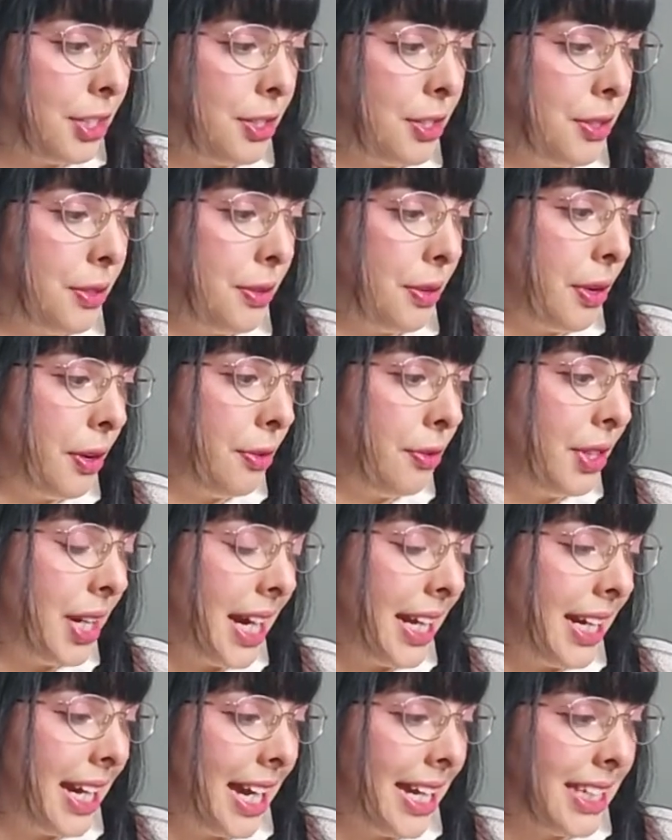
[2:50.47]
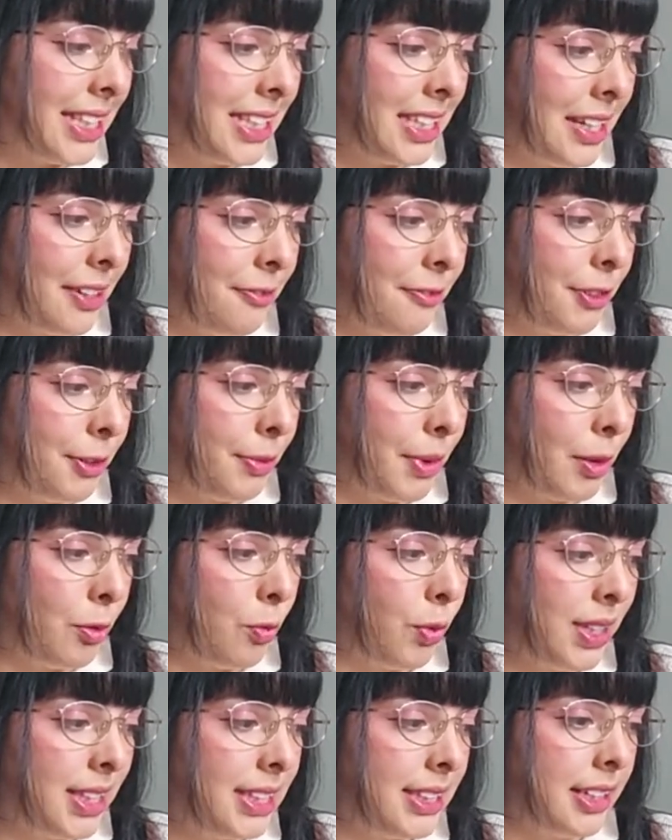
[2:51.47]
you own an item from a
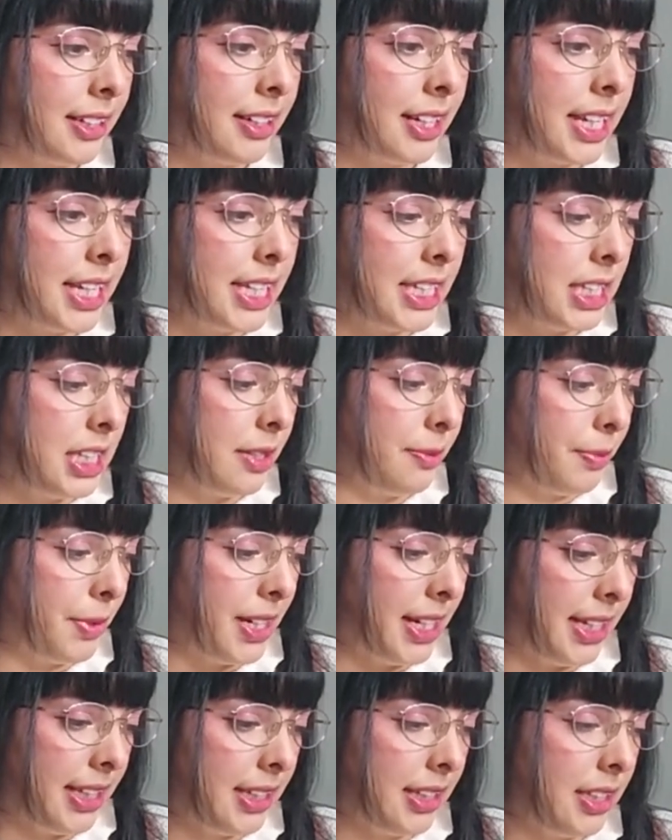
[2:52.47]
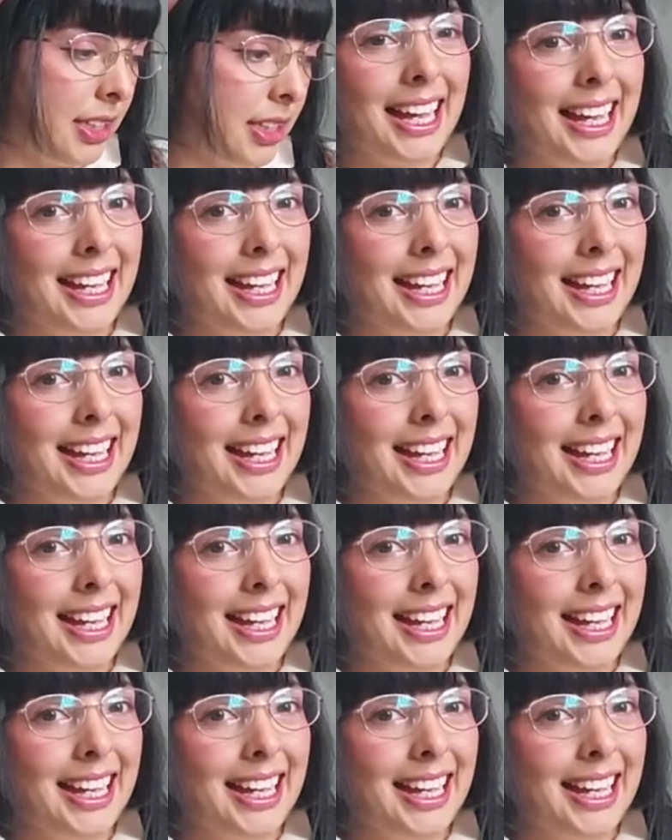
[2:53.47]
Western indie brand.